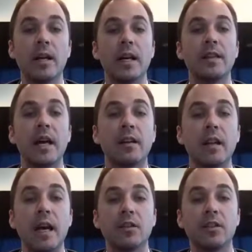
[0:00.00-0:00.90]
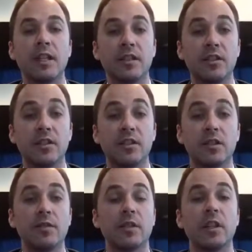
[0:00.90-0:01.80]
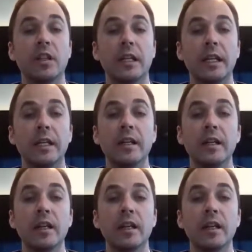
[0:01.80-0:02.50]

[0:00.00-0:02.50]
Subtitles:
And that allows this sister facility